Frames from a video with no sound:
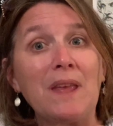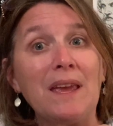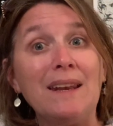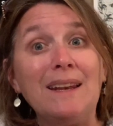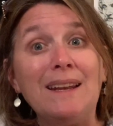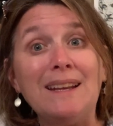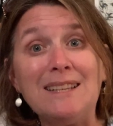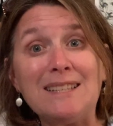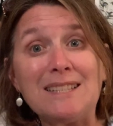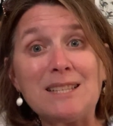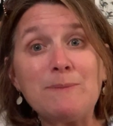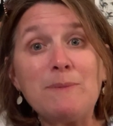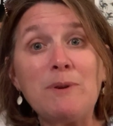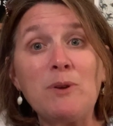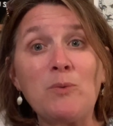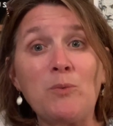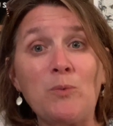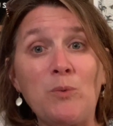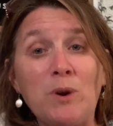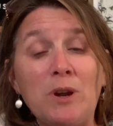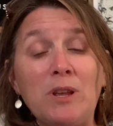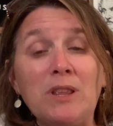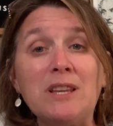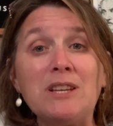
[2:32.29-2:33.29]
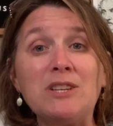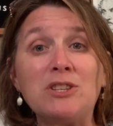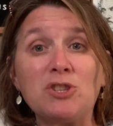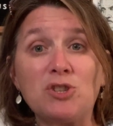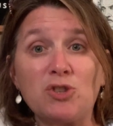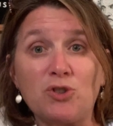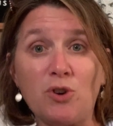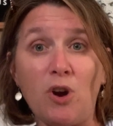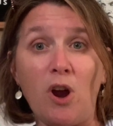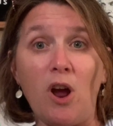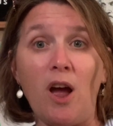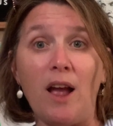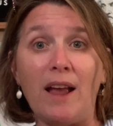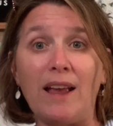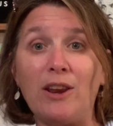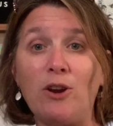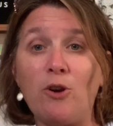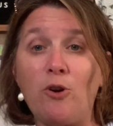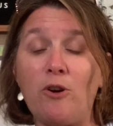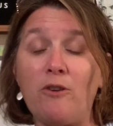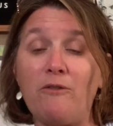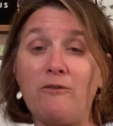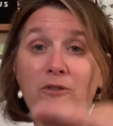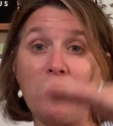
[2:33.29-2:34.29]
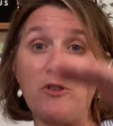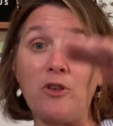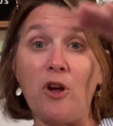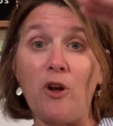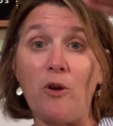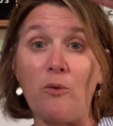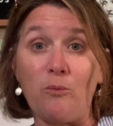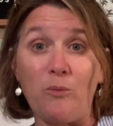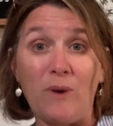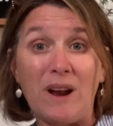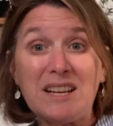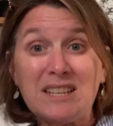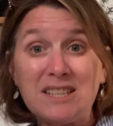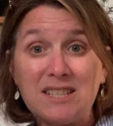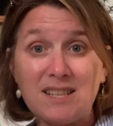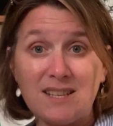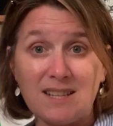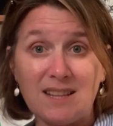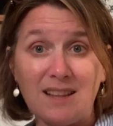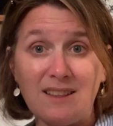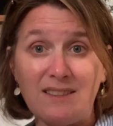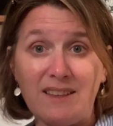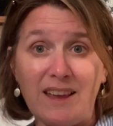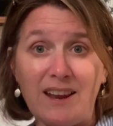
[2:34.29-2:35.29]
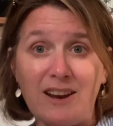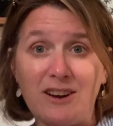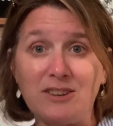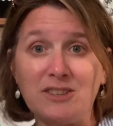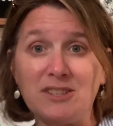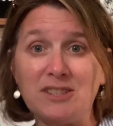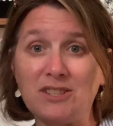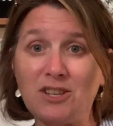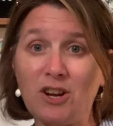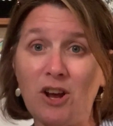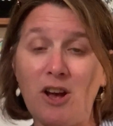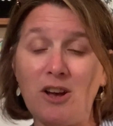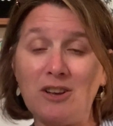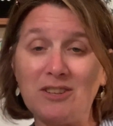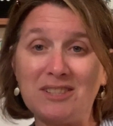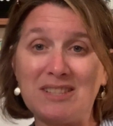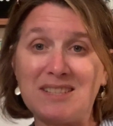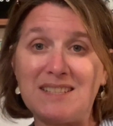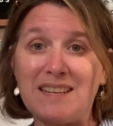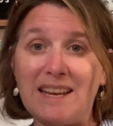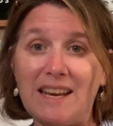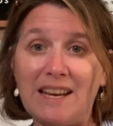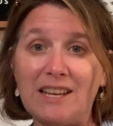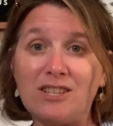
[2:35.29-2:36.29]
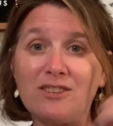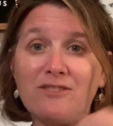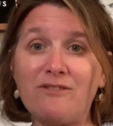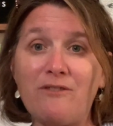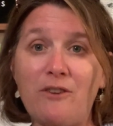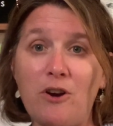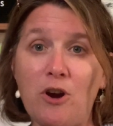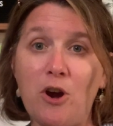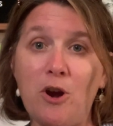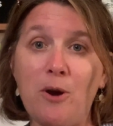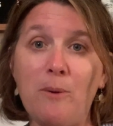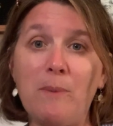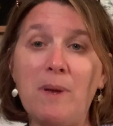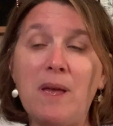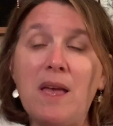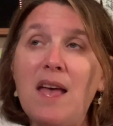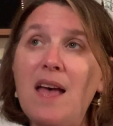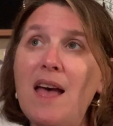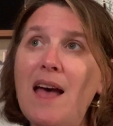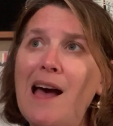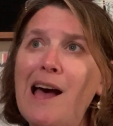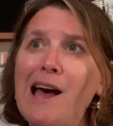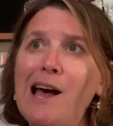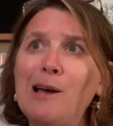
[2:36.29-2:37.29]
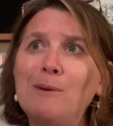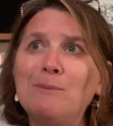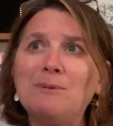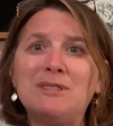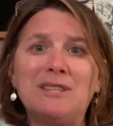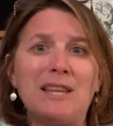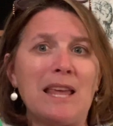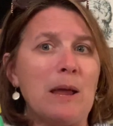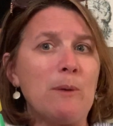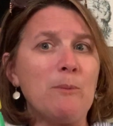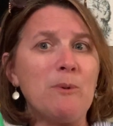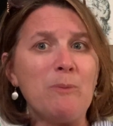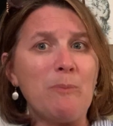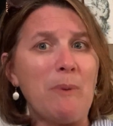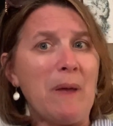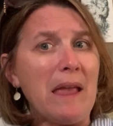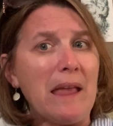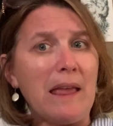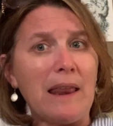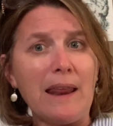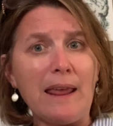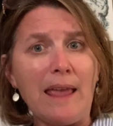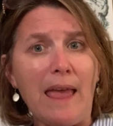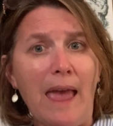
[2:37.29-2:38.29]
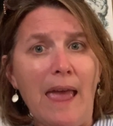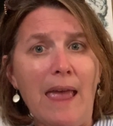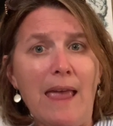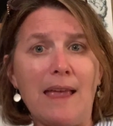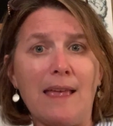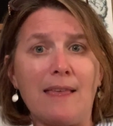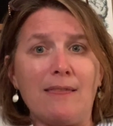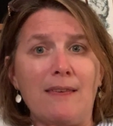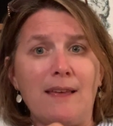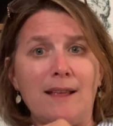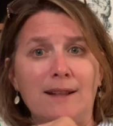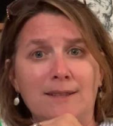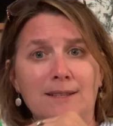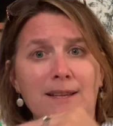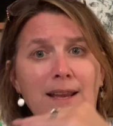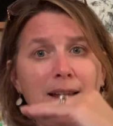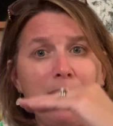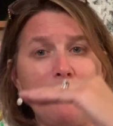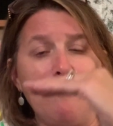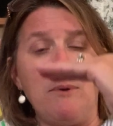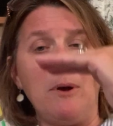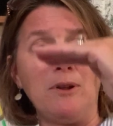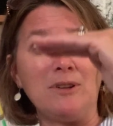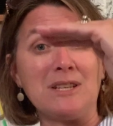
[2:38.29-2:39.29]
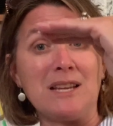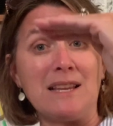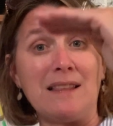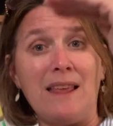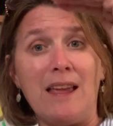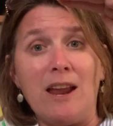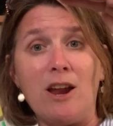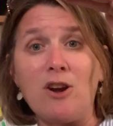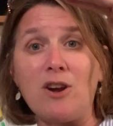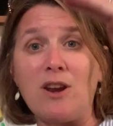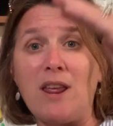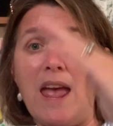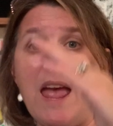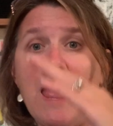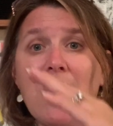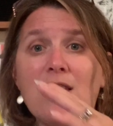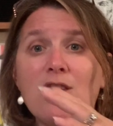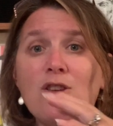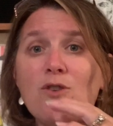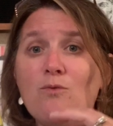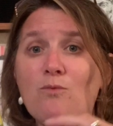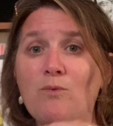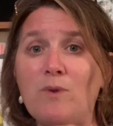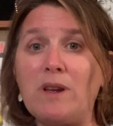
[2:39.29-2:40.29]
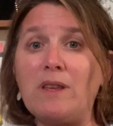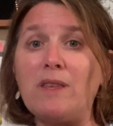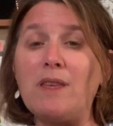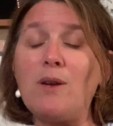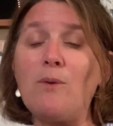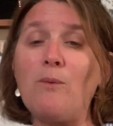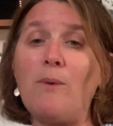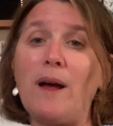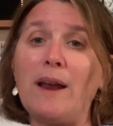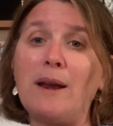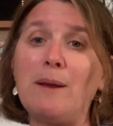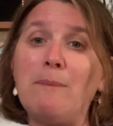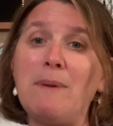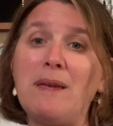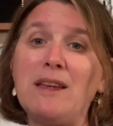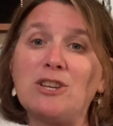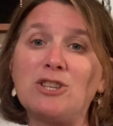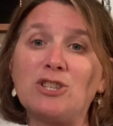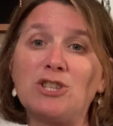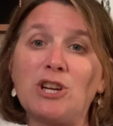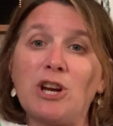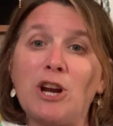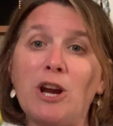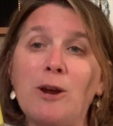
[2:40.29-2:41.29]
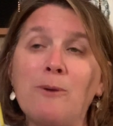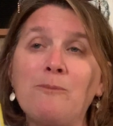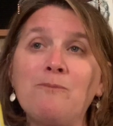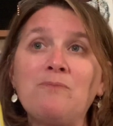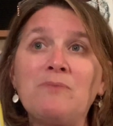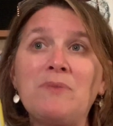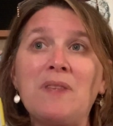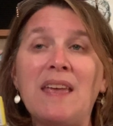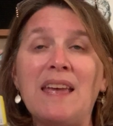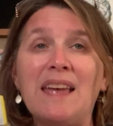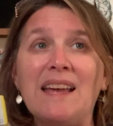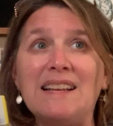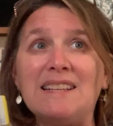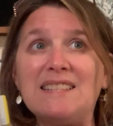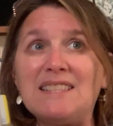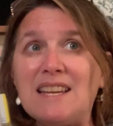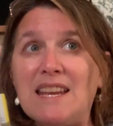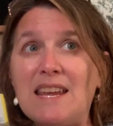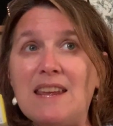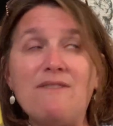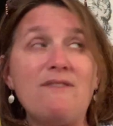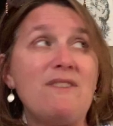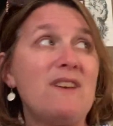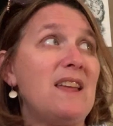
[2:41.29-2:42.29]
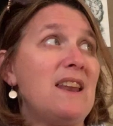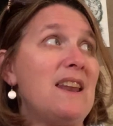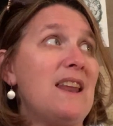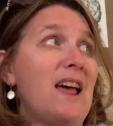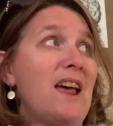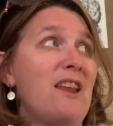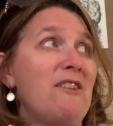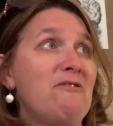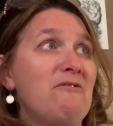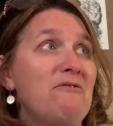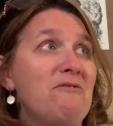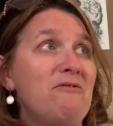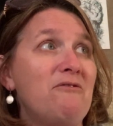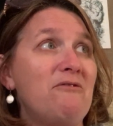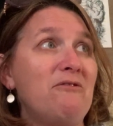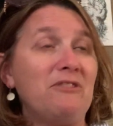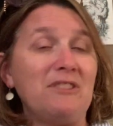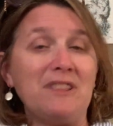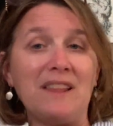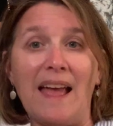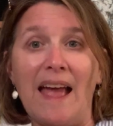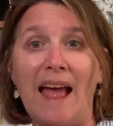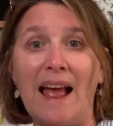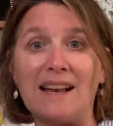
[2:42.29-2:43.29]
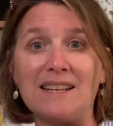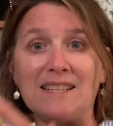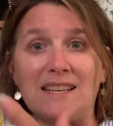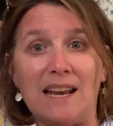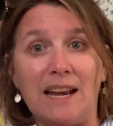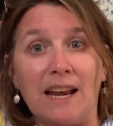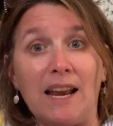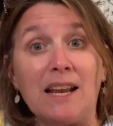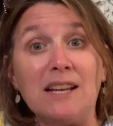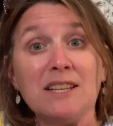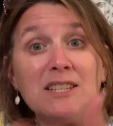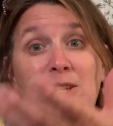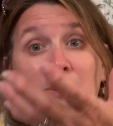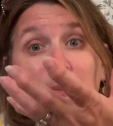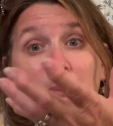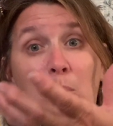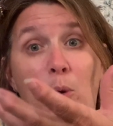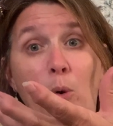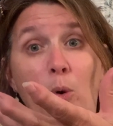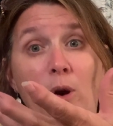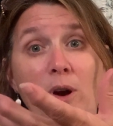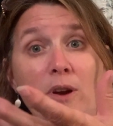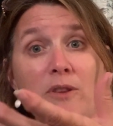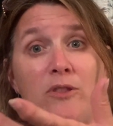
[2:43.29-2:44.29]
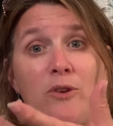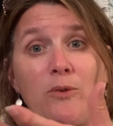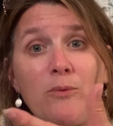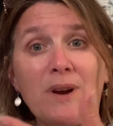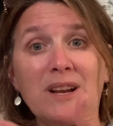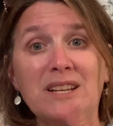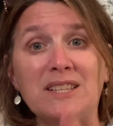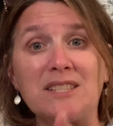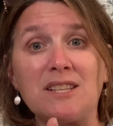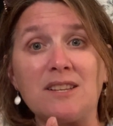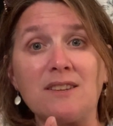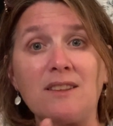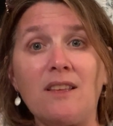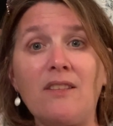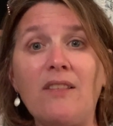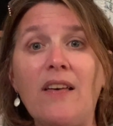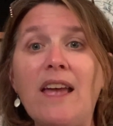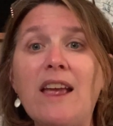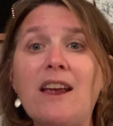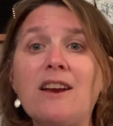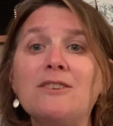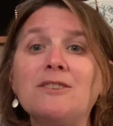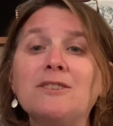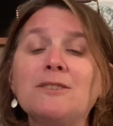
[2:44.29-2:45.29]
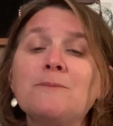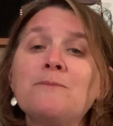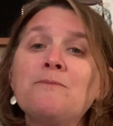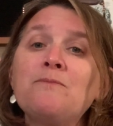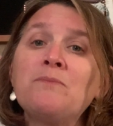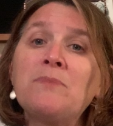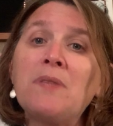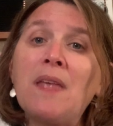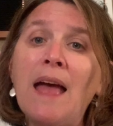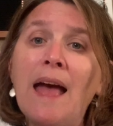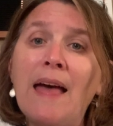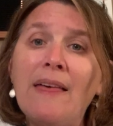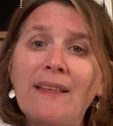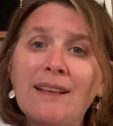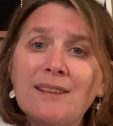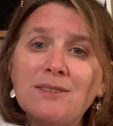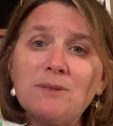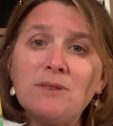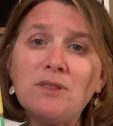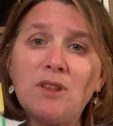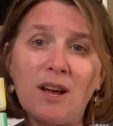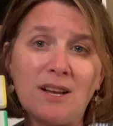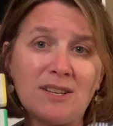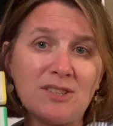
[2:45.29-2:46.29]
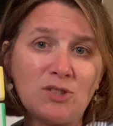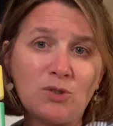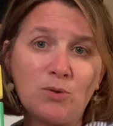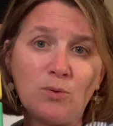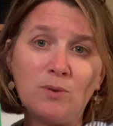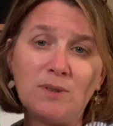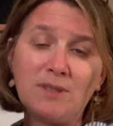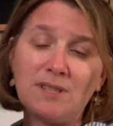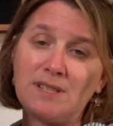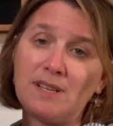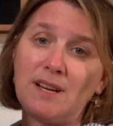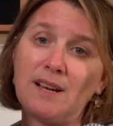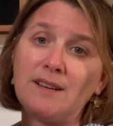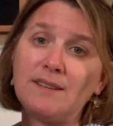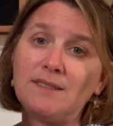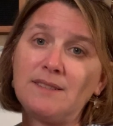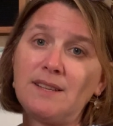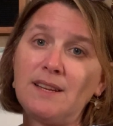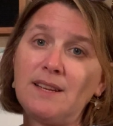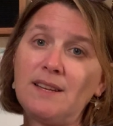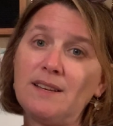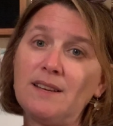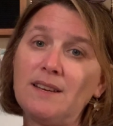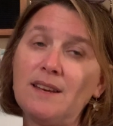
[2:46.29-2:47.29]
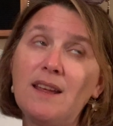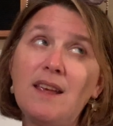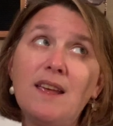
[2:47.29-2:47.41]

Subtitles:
needs to be really strong in order for the rest of the layers to all stand firm. Same with baking a cake that's like a multi-layered cake. You really want to make sure it's even and flat and can support the rest of the layers. And that's what Lost Tools does. It